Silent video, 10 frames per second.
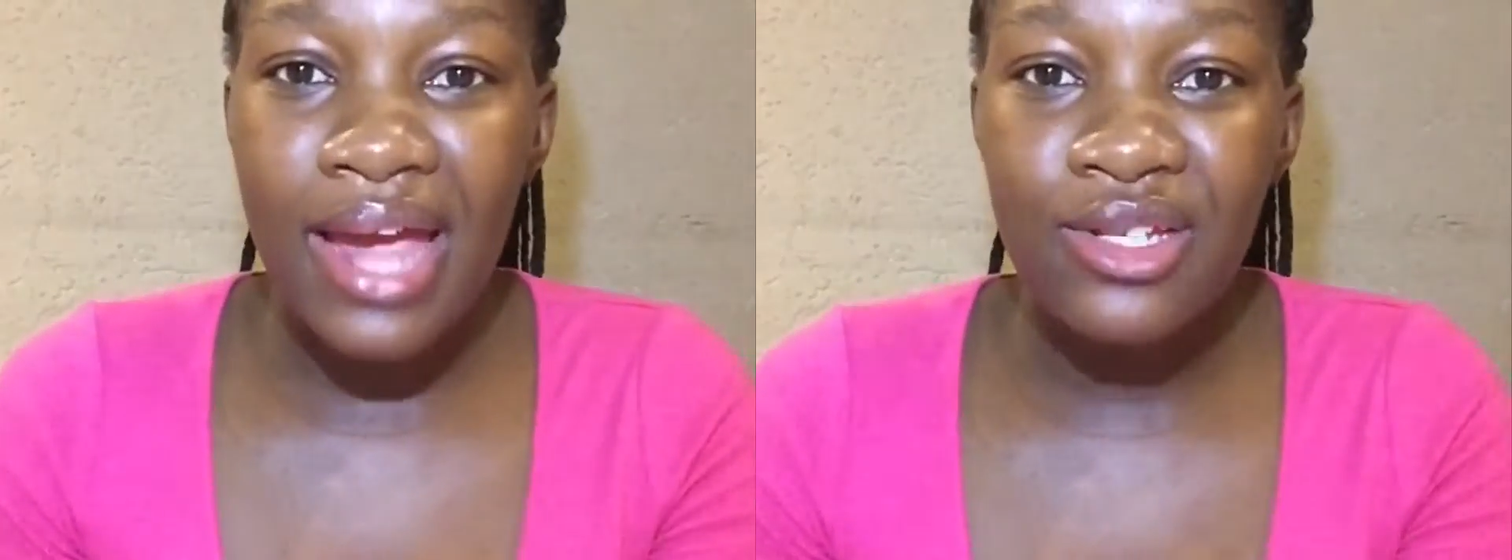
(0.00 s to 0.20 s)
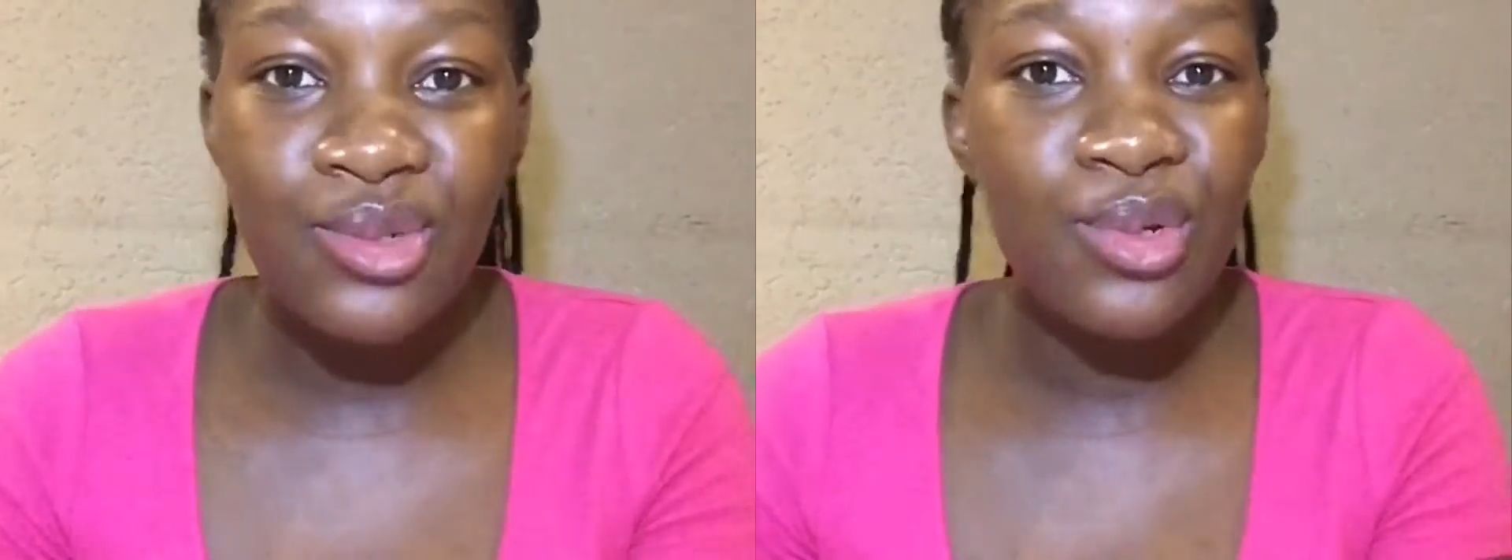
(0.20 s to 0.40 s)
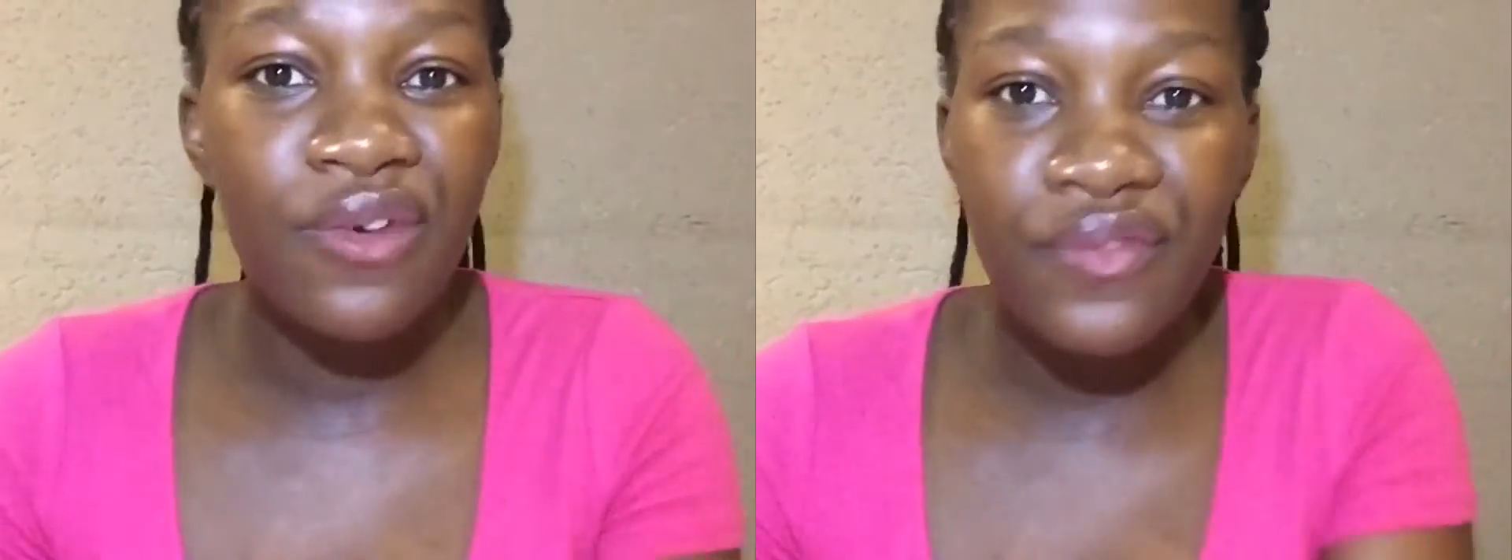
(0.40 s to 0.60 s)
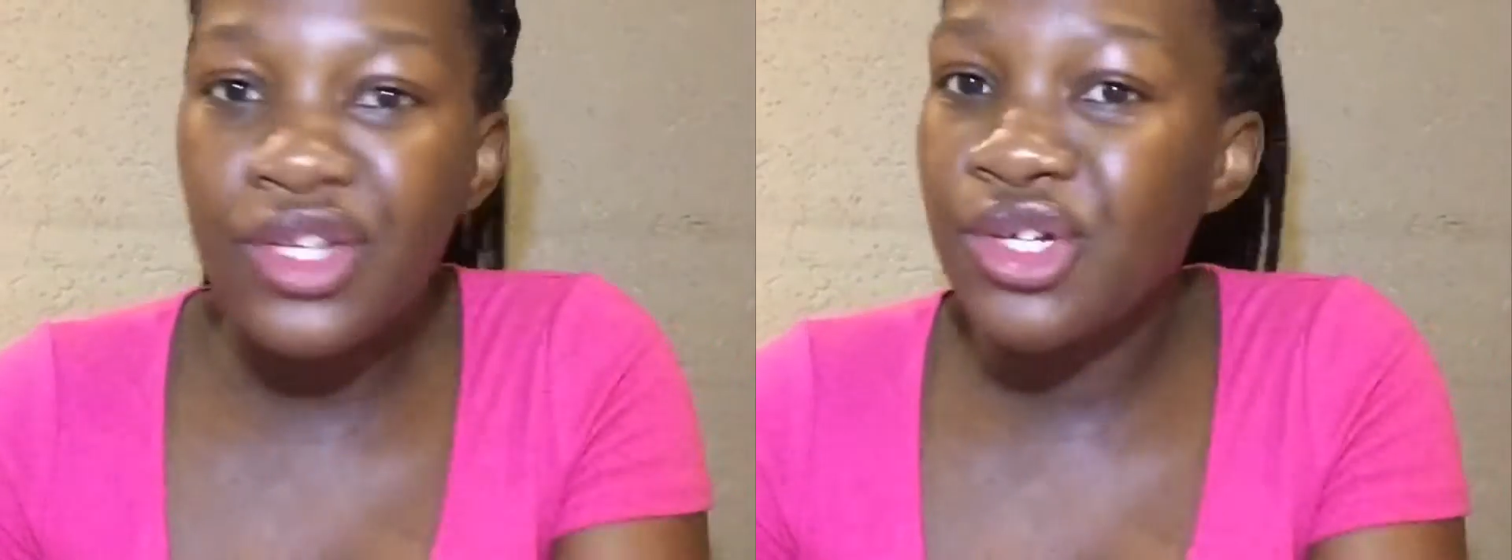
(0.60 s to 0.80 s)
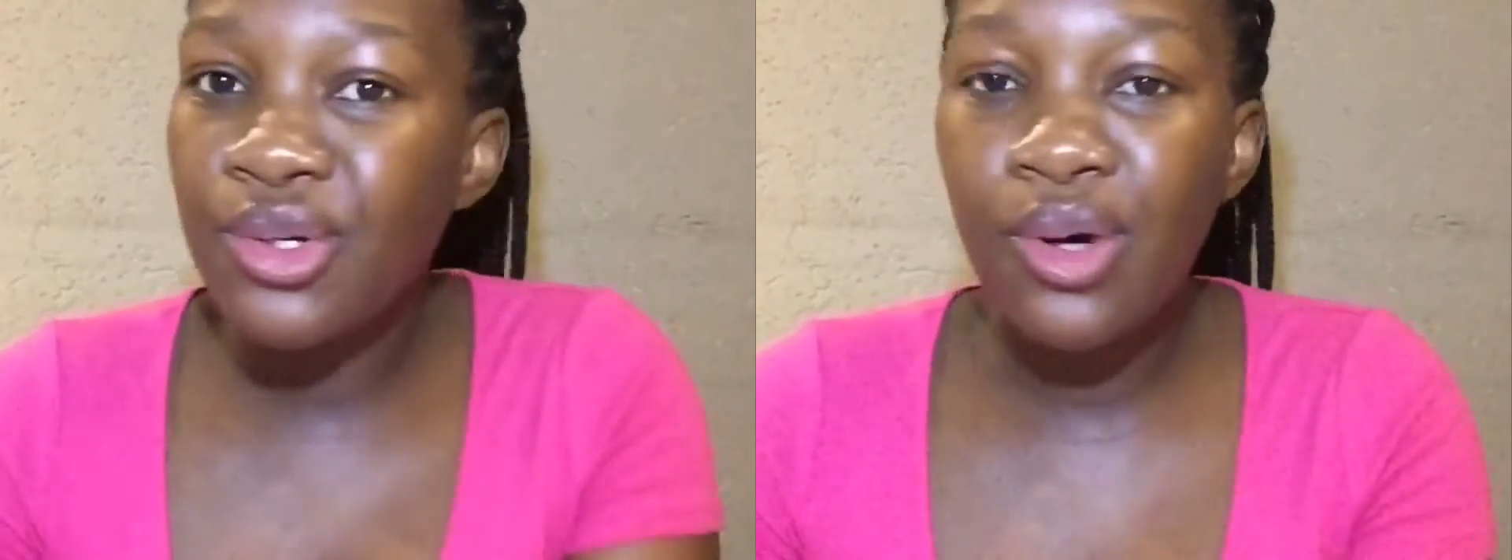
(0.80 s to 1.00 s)
I do a
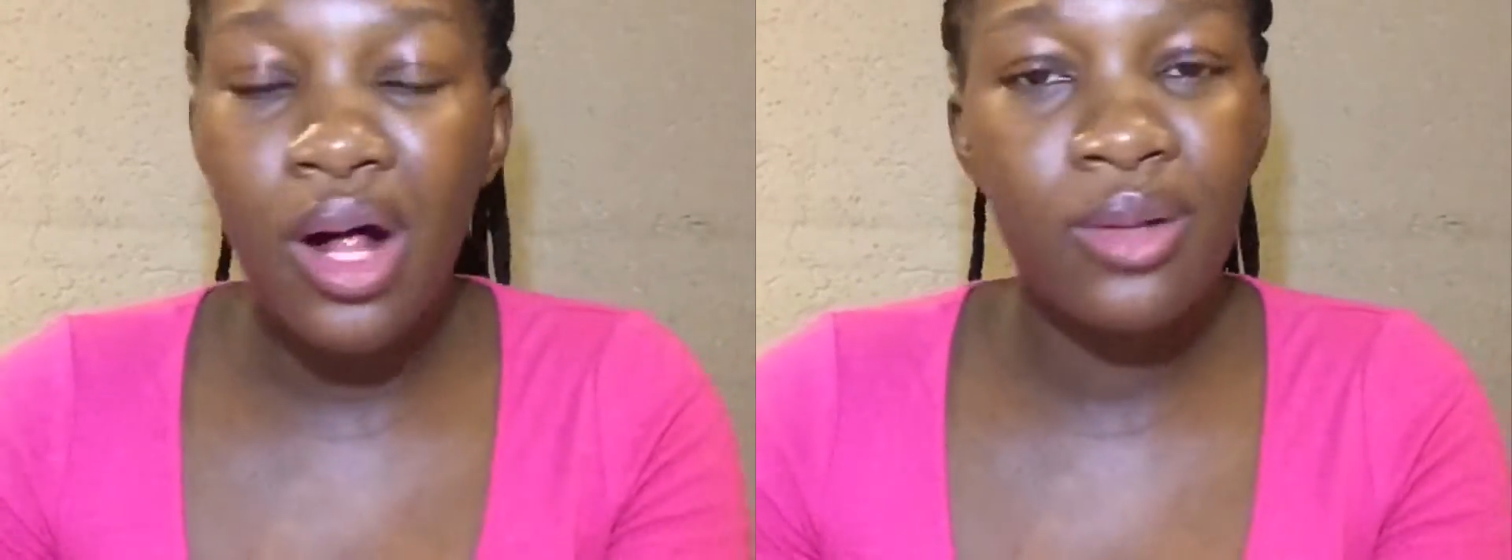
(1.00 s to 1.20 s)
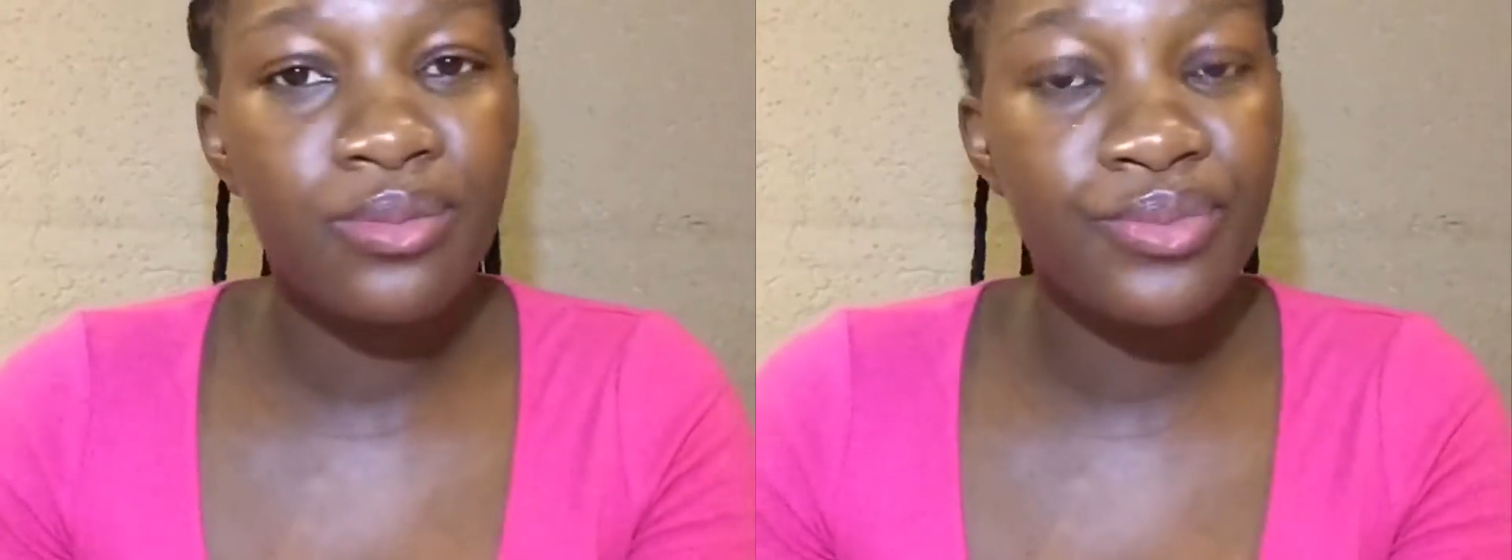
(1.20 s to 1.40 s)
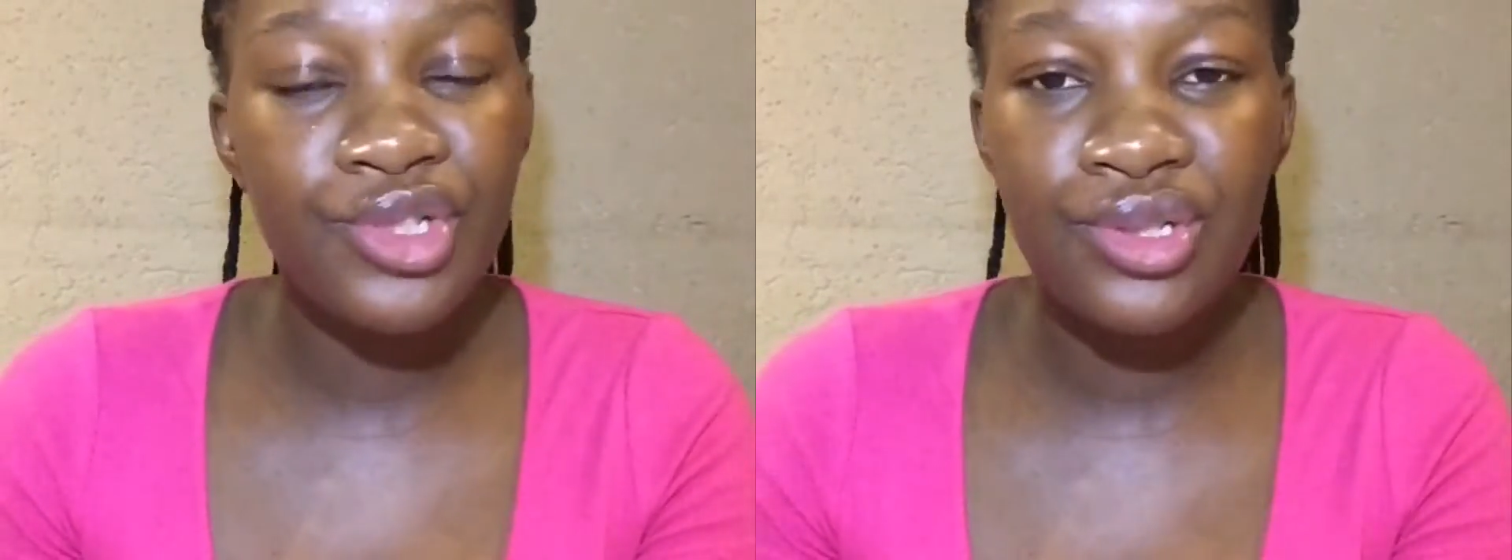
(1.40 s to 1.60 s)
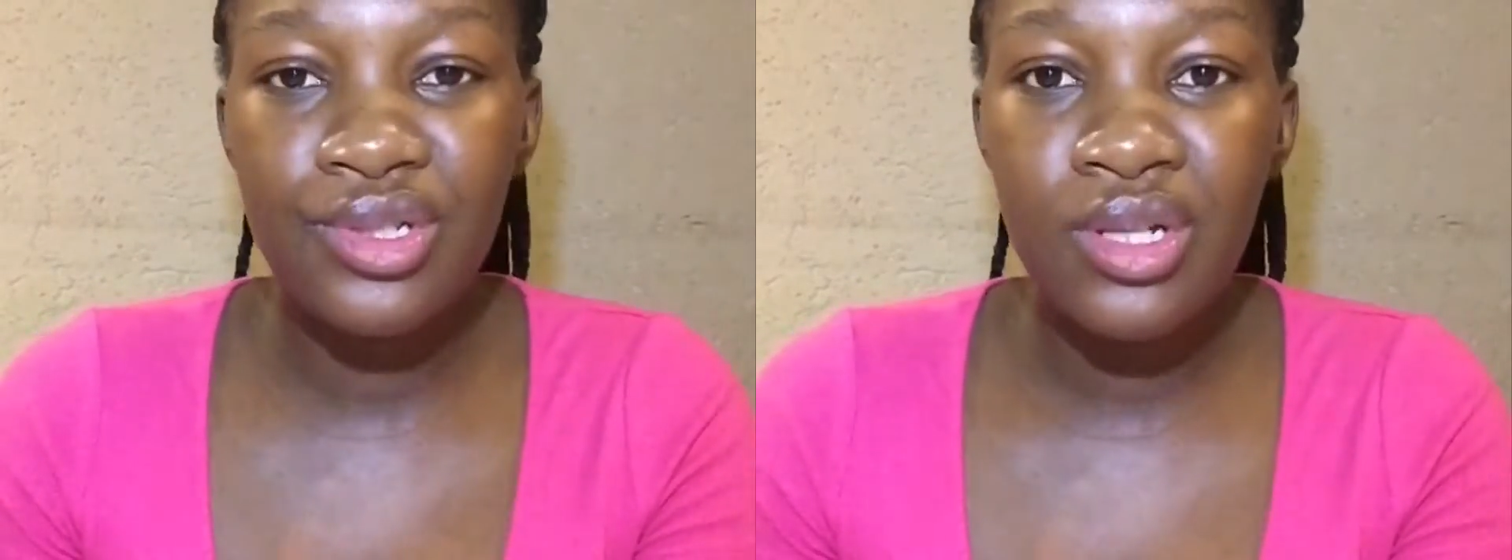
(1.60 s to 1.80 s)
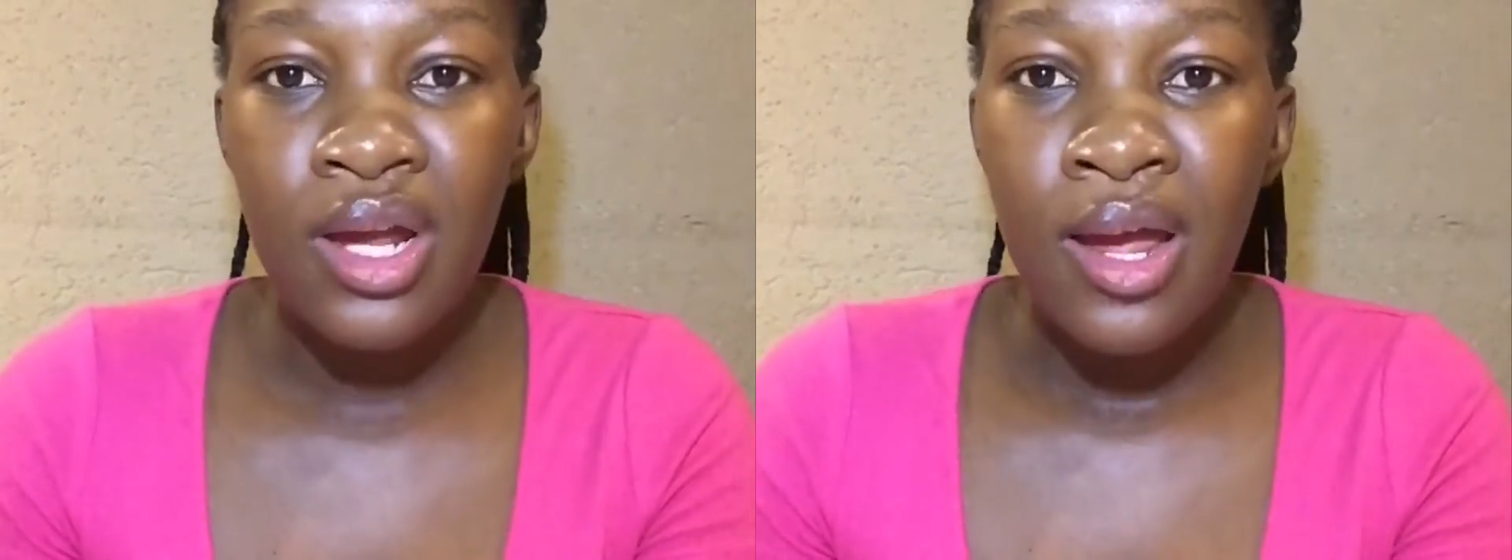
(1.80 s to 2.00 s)
video, I'll
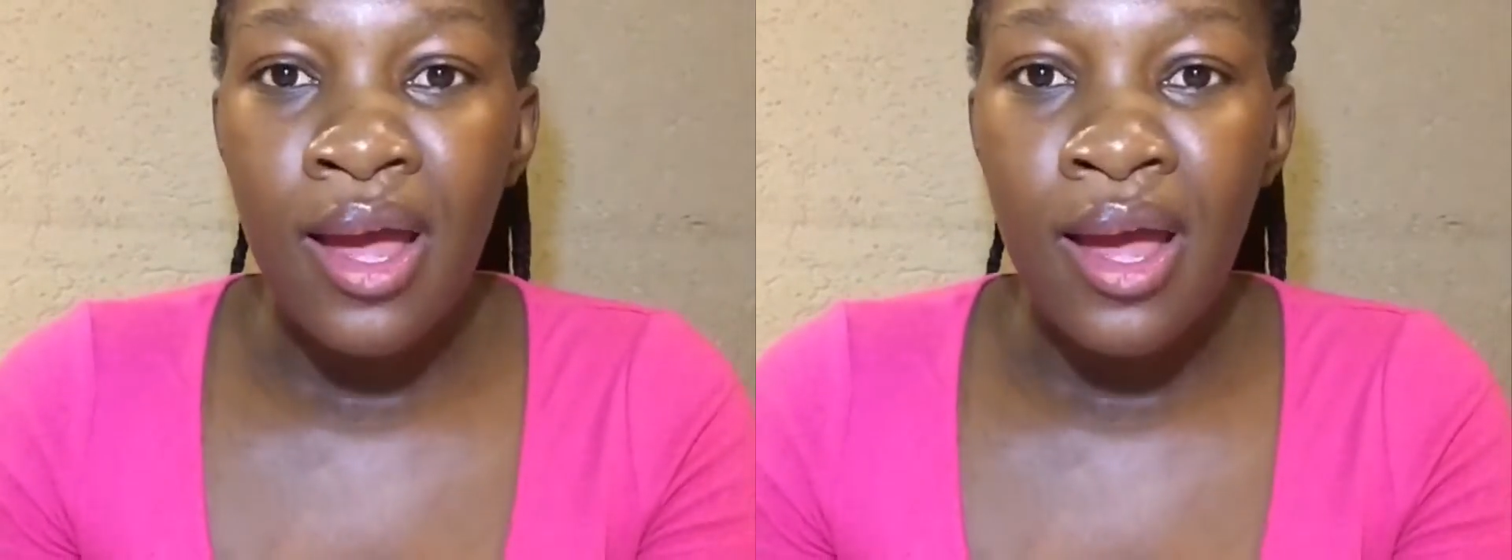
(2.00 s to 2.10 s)
just